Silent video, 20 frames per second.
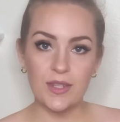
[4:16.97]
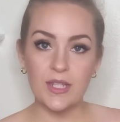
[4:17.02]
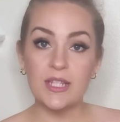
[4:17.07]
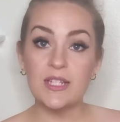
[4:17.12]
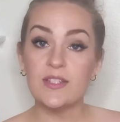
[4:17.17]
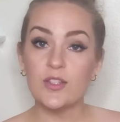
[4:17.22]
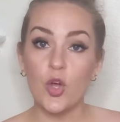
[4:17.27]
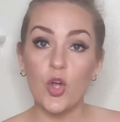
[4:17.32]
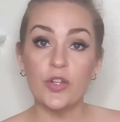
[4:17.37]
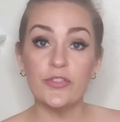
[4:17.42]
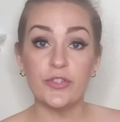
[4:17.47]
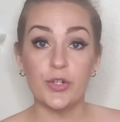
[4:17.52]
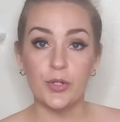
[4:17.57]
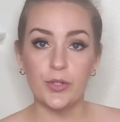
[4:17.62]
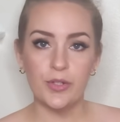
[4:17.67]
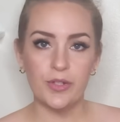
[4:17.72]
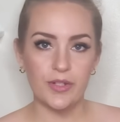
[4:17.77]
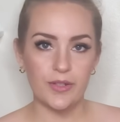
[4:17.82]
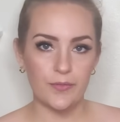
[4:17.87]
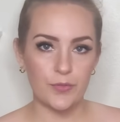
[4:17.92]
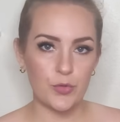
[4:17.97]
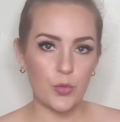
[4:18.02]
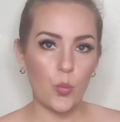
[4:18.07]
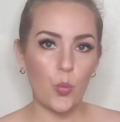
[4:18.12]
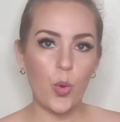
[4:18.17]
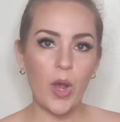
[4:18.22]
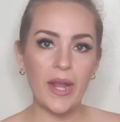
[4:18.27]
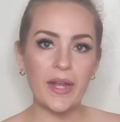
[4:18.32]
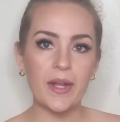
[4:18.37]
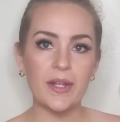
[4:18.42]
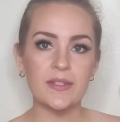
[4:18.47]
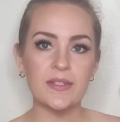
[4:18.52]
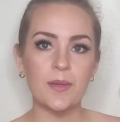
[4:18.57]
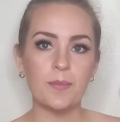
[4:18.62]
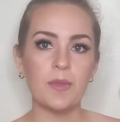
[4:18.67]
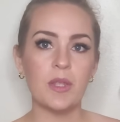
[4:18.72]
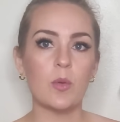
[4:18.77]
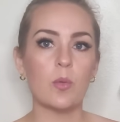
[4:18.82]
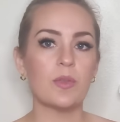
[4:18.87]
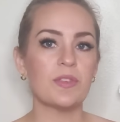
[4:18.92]
these alternatives? Why not
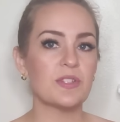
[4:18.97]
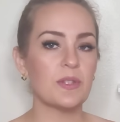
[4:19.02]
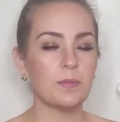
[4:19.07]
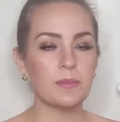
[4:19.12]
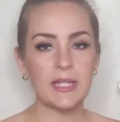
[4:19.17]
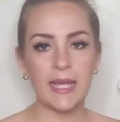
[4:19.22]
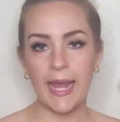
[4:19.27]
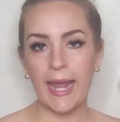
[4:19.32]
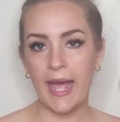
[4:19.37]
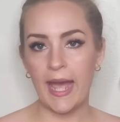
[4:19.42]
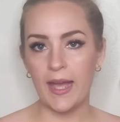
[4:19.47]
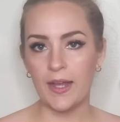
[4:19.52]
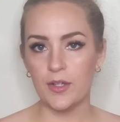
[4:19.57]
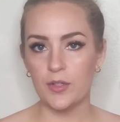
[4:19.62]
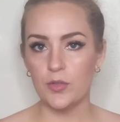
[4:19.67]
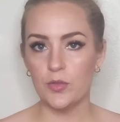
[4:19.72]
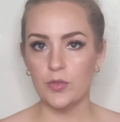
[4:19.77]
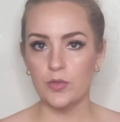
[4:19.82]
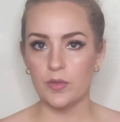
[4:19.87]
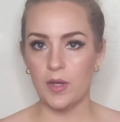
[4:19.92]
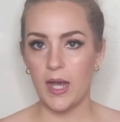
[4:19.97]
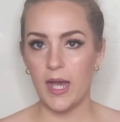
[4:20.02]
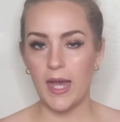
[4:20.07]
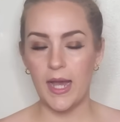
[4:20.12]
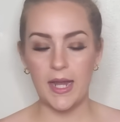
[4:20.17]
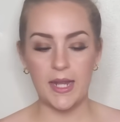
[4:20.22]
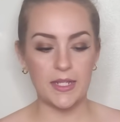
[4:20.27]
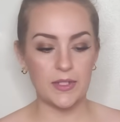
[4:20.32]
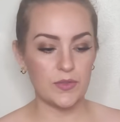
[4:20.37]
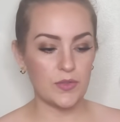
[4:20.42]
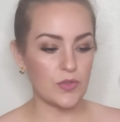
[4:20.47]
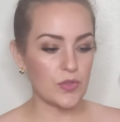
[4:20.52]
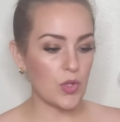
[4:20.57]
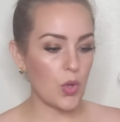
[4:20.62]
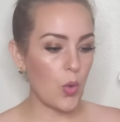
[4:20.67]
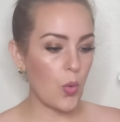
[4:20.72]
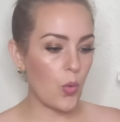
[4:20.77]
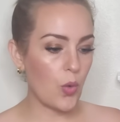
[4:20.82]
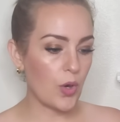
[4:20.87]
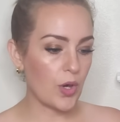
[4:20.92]
something with some diagonal lines
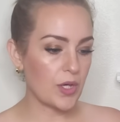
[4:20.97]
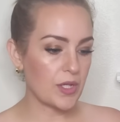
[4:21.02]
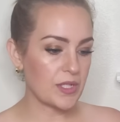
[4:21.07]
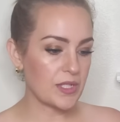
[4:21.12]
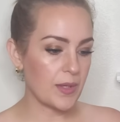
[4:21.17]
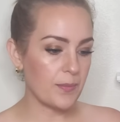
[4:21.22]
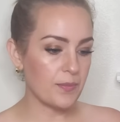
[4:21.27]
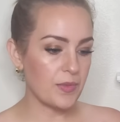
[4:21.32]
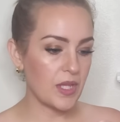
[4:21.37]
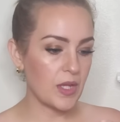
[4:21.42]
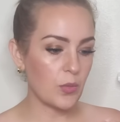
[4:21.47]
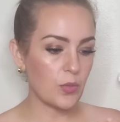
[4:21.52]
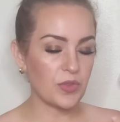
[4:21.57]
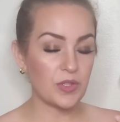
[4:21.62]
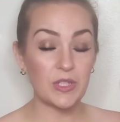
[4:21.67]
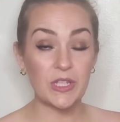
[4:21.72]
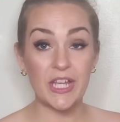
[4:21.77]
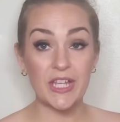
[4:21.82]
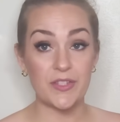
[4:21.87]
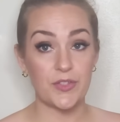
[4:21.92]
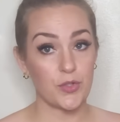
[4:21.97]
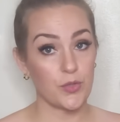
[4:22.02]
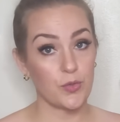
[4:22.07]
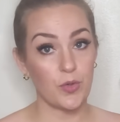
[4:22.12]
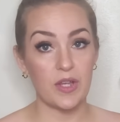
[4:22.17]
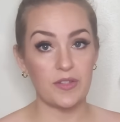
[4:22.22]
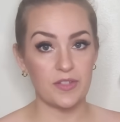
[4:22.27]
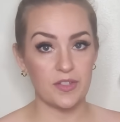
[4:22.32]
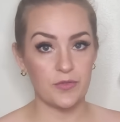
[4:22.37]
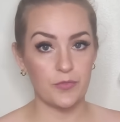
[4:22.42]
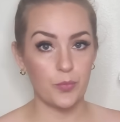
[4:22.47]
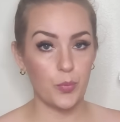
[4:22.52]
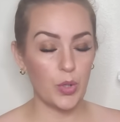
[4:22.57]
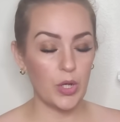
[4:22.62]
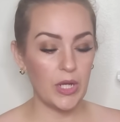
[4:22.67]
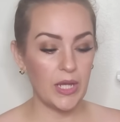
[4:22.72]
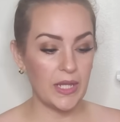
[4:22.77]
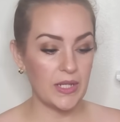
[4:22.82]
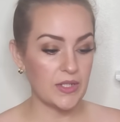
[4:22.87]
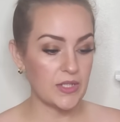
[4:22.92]
or something with a less aggressive
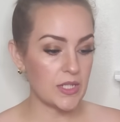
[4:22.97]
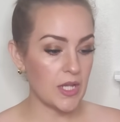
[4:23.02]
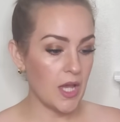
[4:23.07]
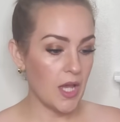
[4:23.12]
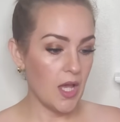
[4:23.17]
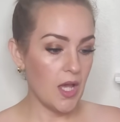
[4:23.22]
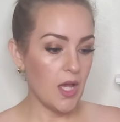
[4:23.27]
print?